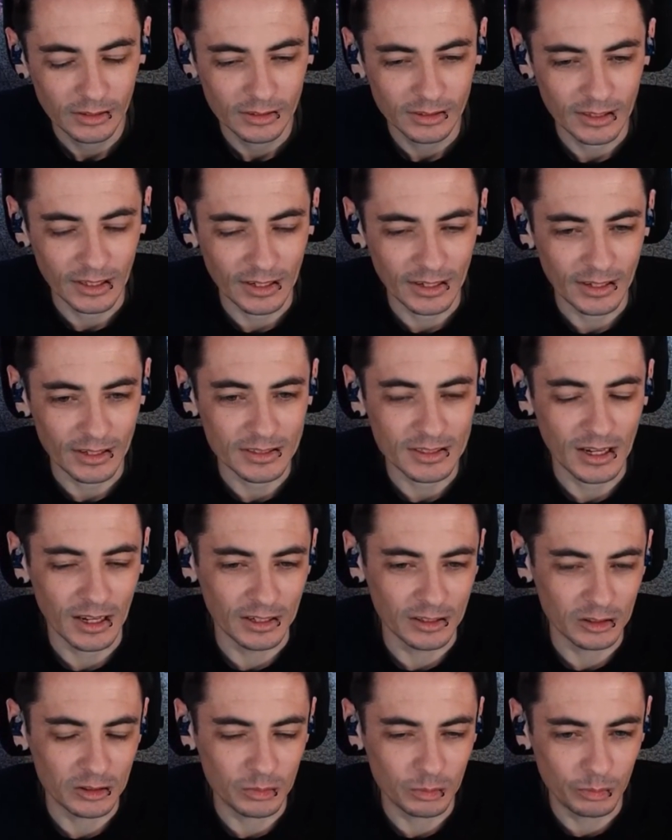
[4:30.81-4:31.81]
that has
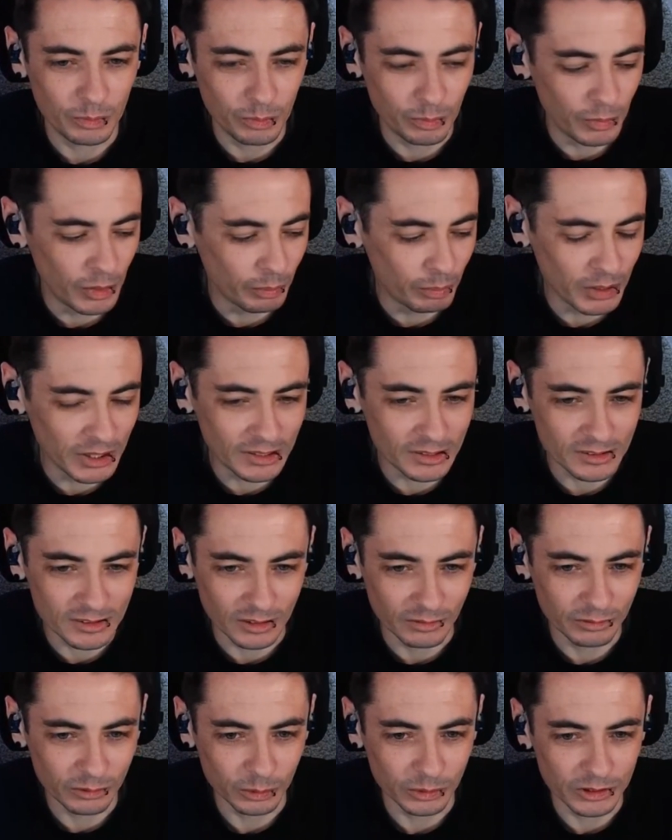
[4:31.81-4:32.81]
had the biggest
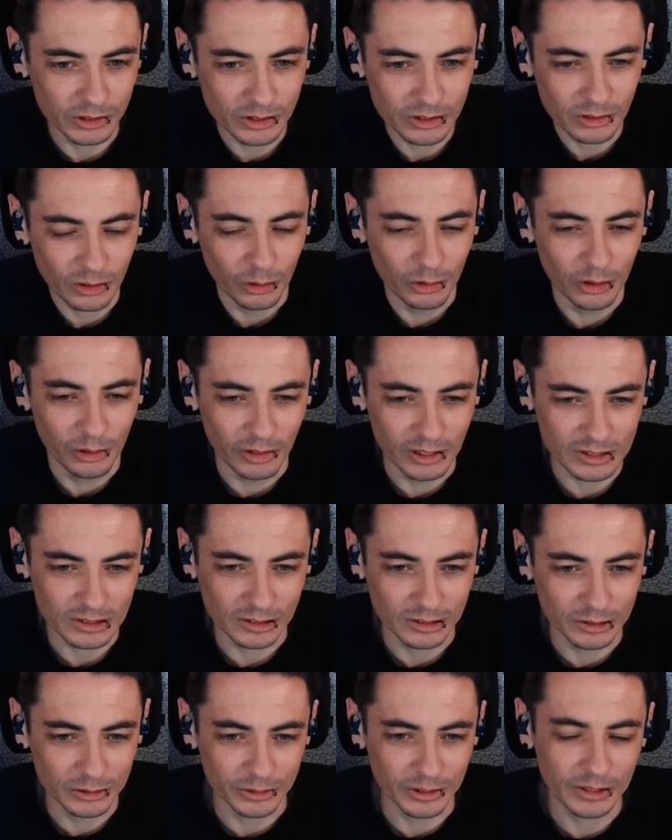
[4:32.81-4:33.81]
influence on your
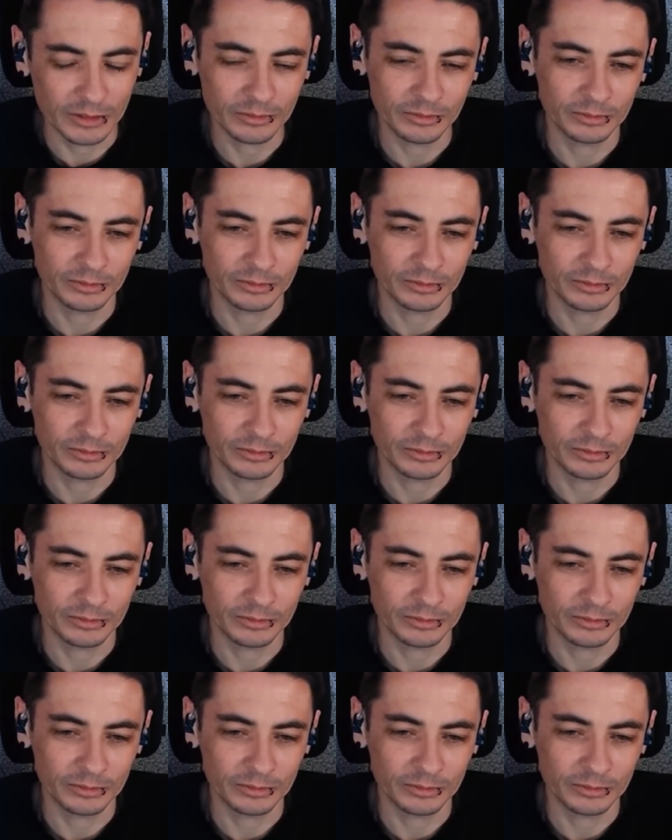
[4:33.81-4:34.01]
wrestling career?